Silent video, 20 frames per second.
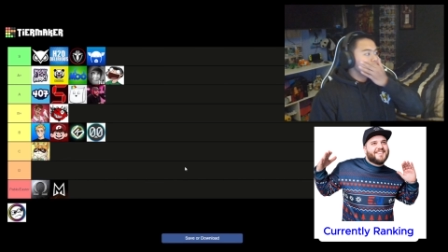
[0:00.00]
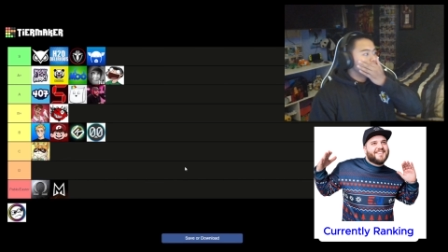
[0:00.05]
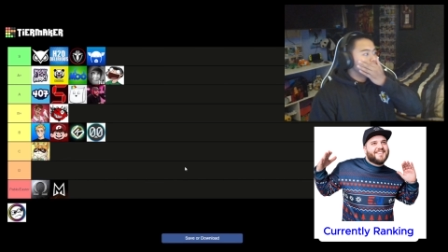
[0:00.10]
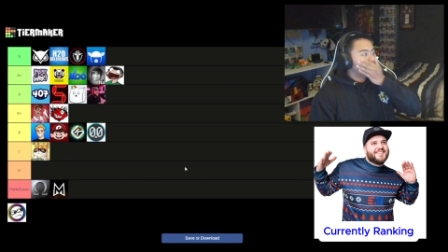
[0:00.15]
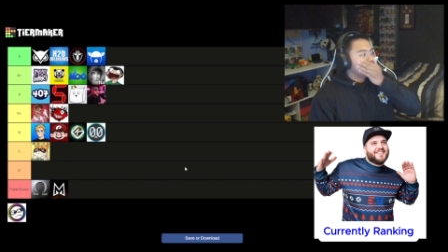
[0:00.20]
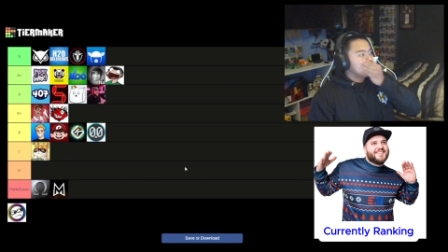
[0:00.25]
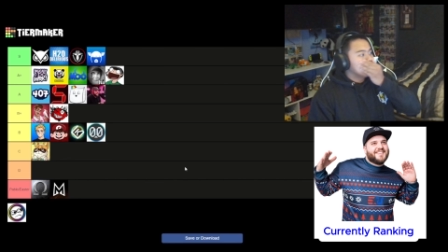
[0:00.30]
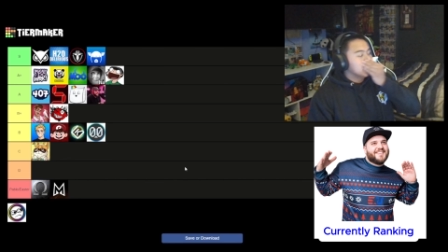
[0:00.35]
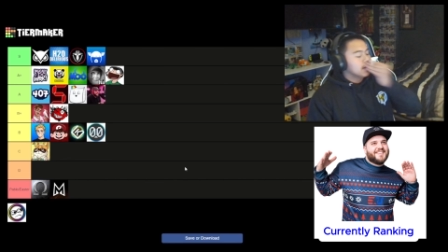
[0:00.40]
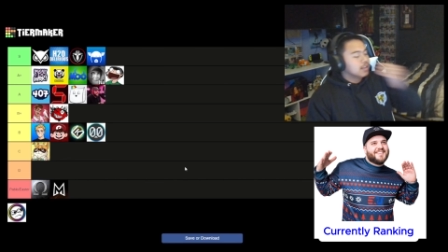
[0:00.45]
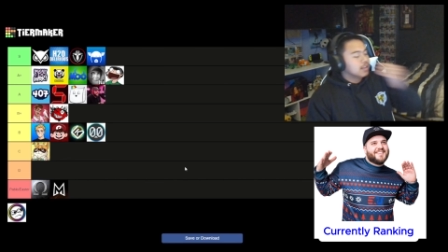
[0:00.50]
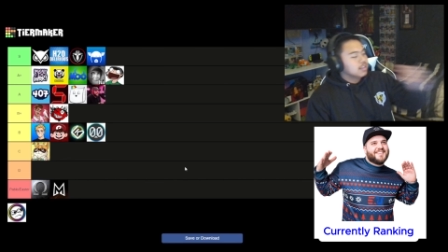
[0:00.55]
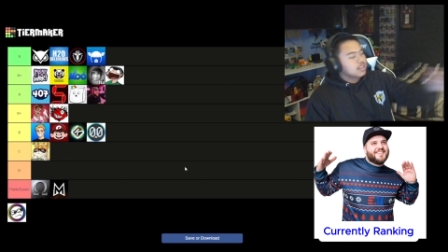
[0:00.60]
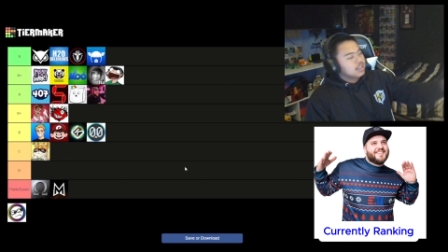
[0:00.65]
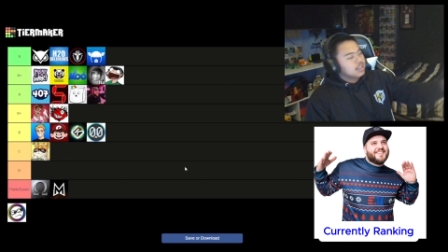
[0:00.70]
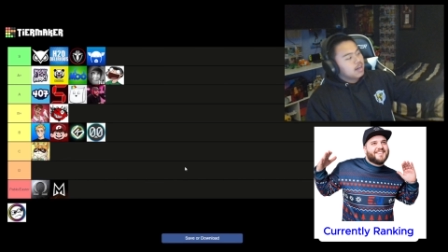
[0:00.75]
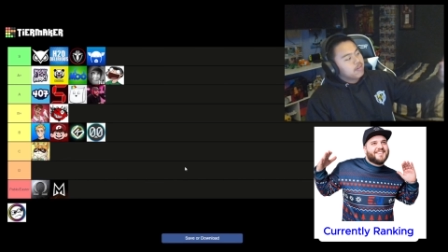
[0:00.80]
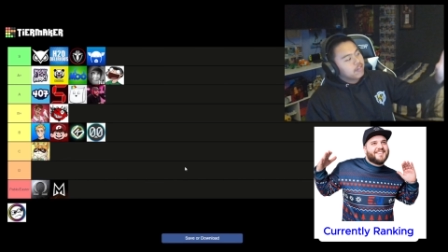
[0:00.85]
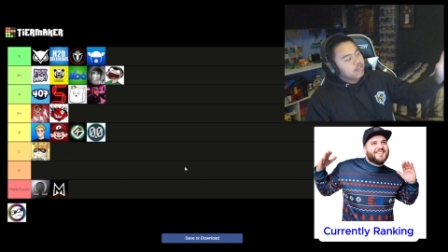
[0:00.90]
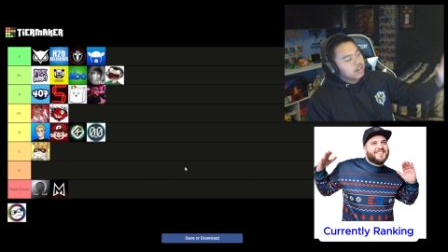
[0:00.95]
but
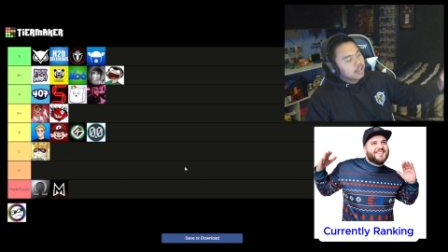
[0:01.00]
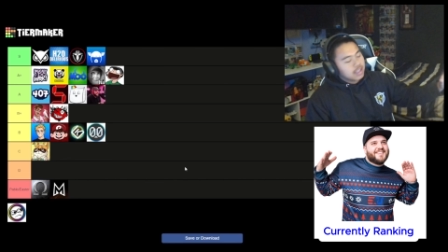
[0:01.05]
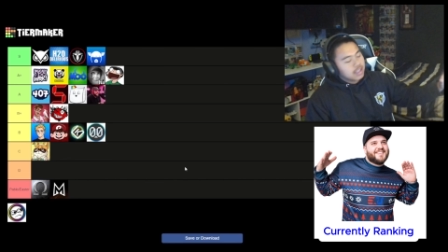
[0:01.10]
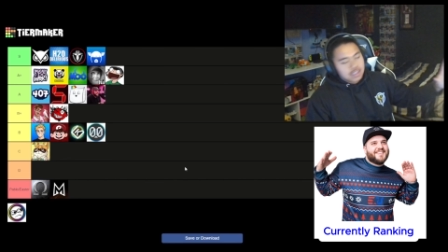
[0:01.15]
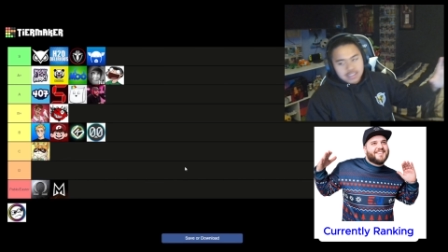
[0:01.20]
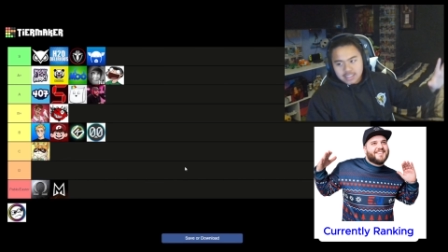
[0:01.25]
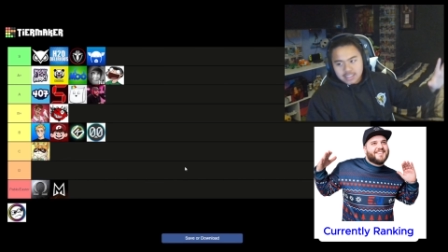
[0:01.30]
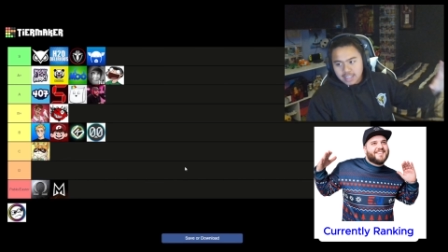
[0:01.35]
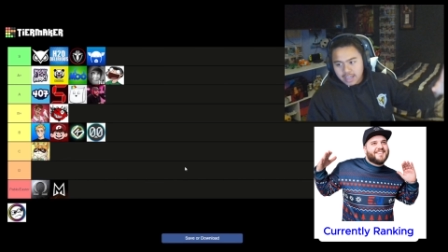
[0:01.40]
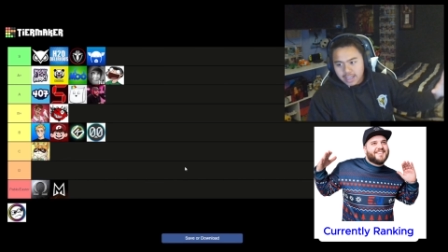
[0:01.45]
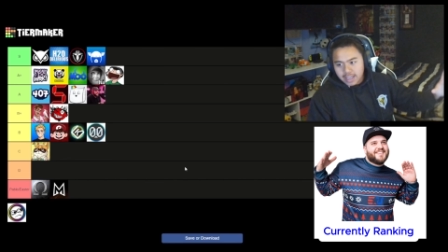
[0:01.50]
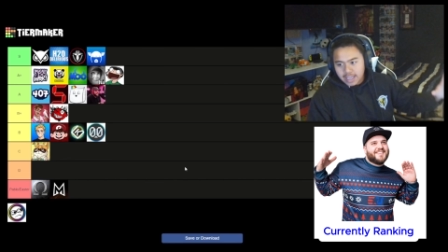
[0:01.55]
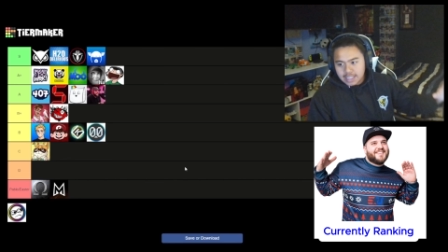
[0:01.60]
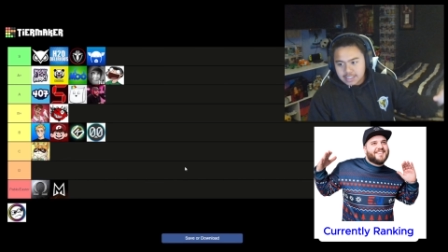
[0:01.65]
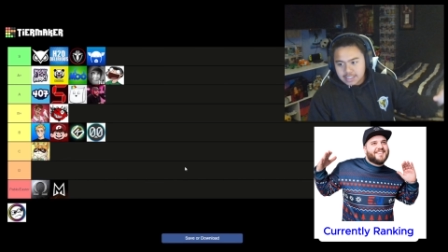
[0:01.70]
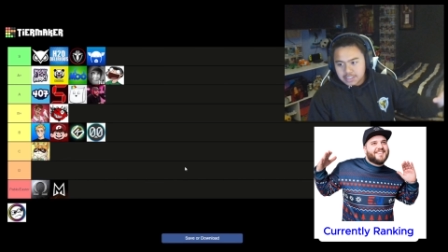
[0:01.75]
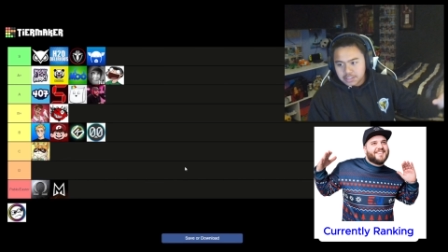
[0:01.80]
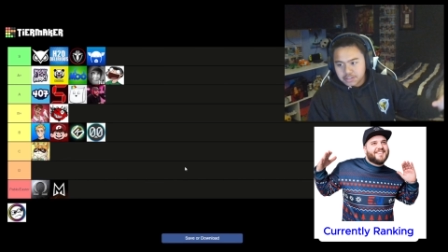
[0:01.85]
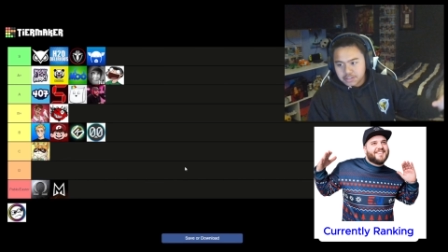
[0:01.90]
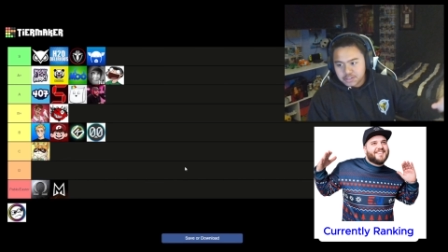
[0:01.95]
I feel like he's in that A
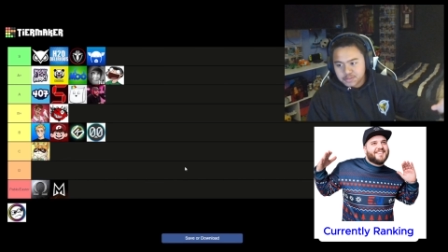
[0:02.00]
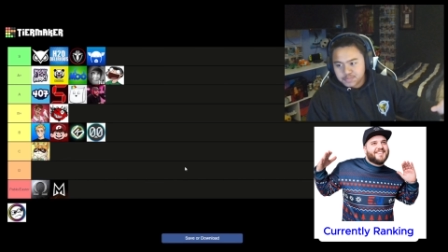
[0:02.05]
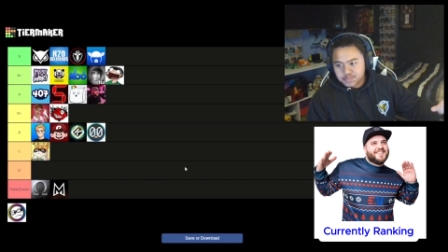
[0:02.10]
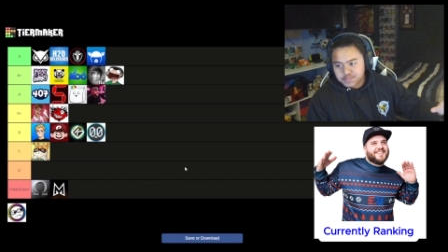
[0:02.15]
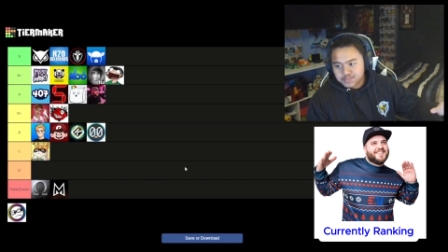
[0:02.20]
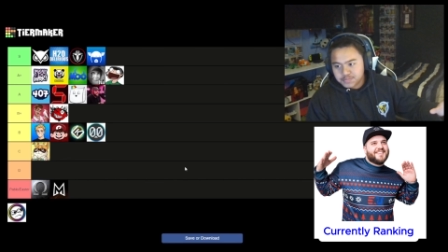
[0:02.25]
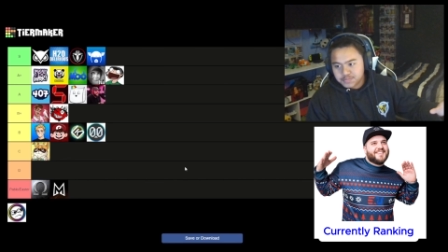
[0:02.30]
tier.